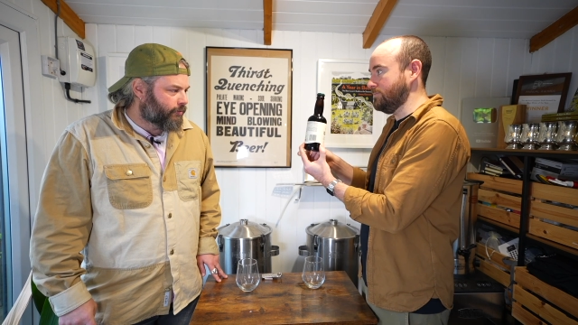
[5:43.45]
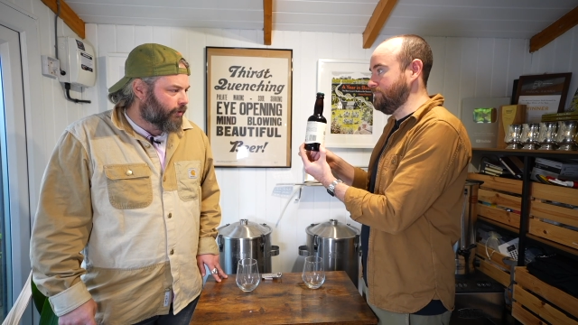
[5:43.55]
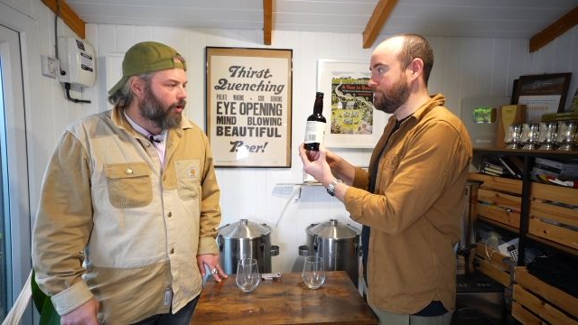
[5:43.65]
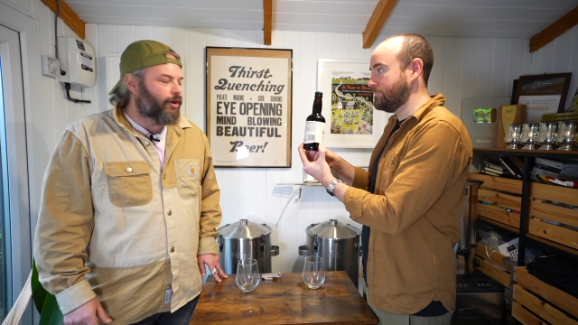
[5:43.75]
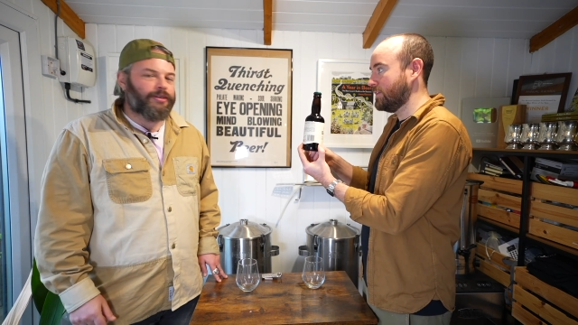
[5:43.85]

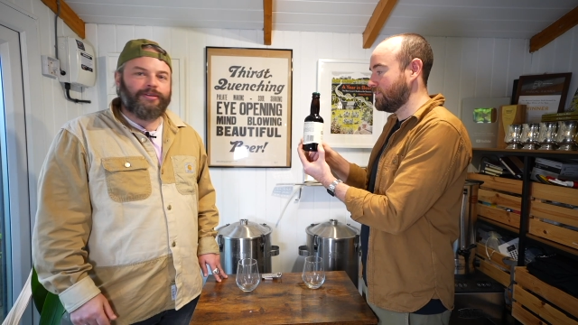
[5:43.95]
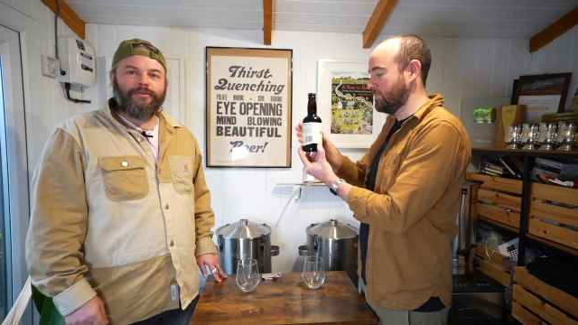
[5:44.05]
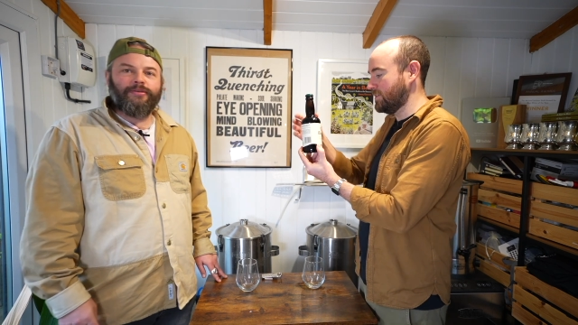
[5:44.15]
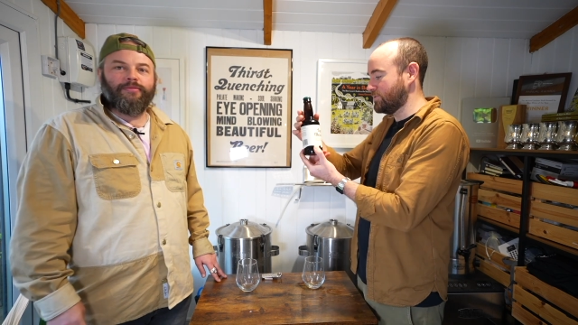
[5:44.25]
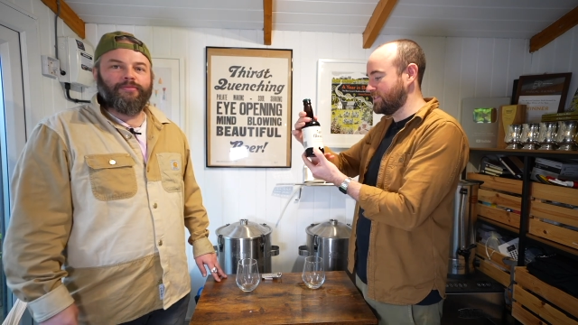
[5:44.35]
Speaker 1: Nice.
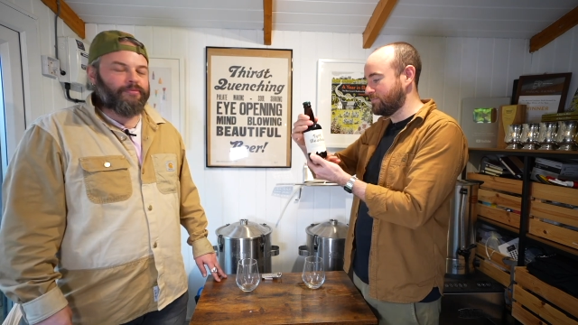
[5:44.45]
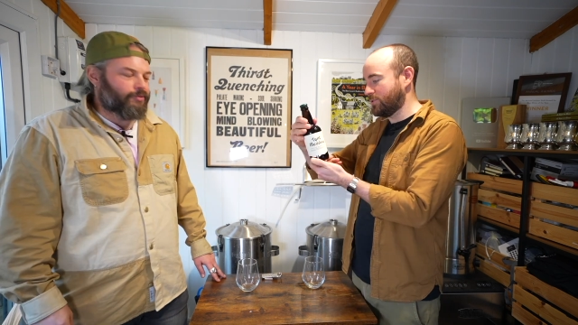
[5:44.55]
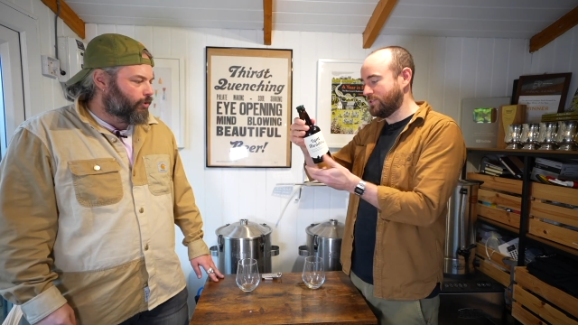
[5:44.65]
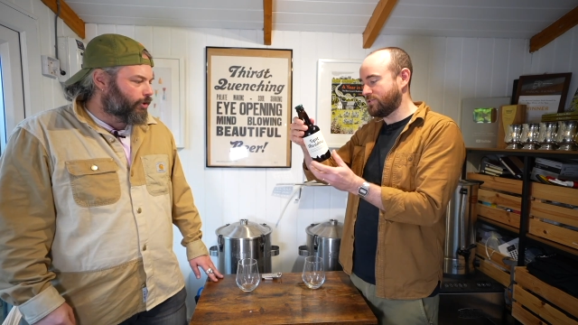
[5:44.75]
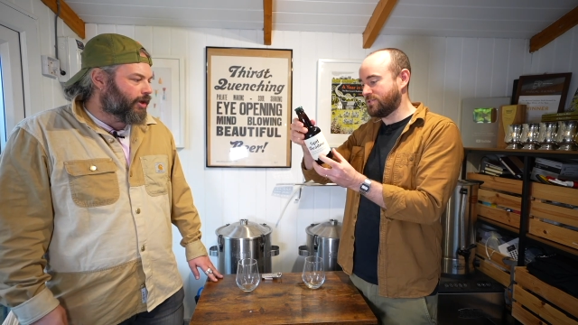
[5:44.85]
The most recent
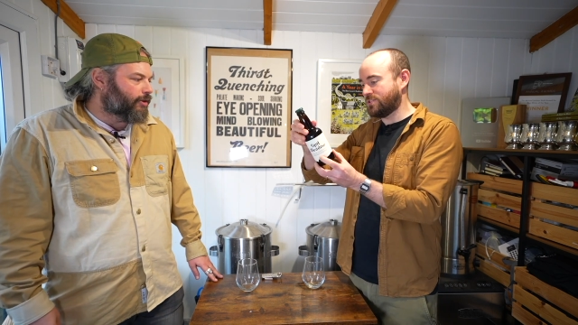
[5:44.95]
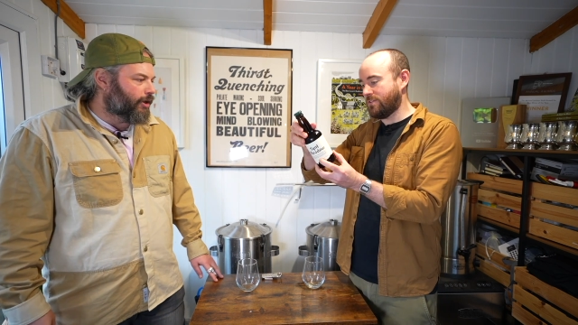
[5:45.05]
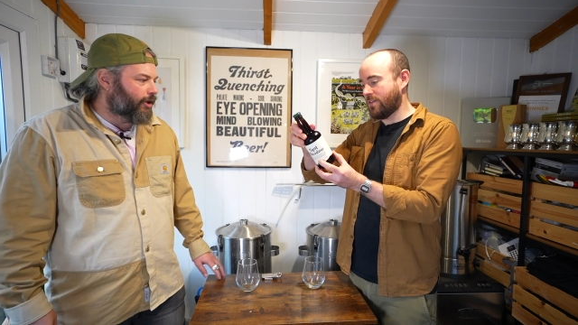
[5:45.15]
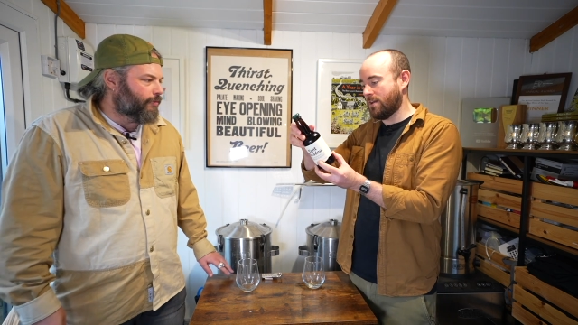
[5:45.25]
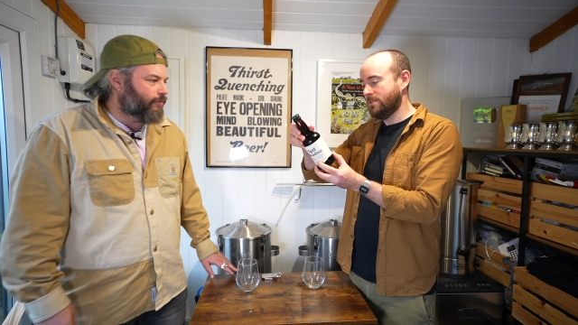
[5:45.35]
brewery Got to
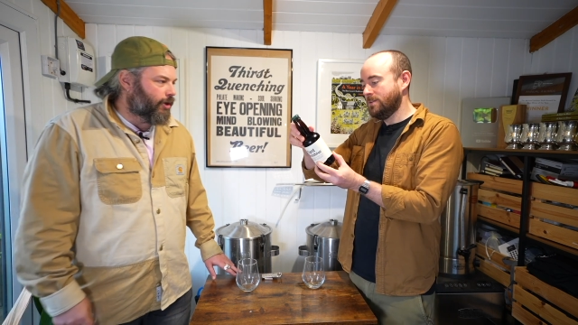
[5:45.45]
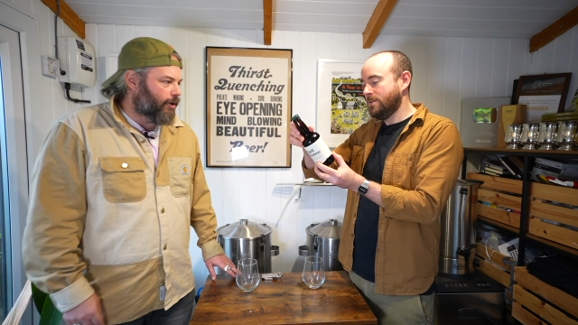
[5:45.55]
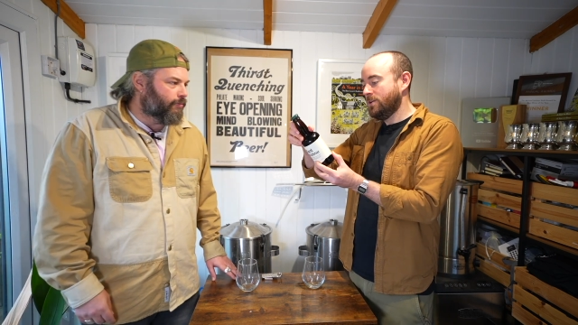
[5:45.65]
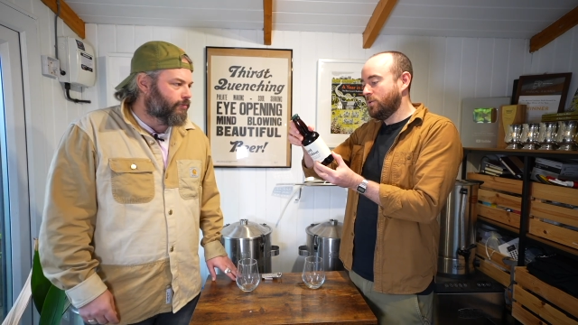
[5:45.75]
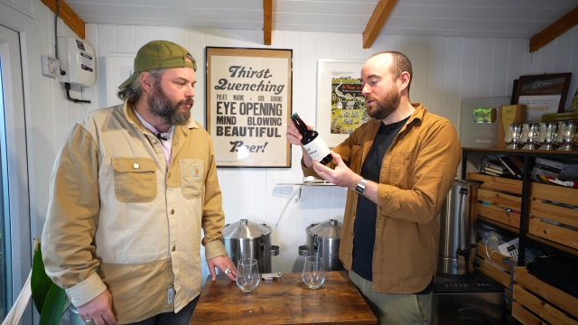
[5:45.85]
receive that. Yep.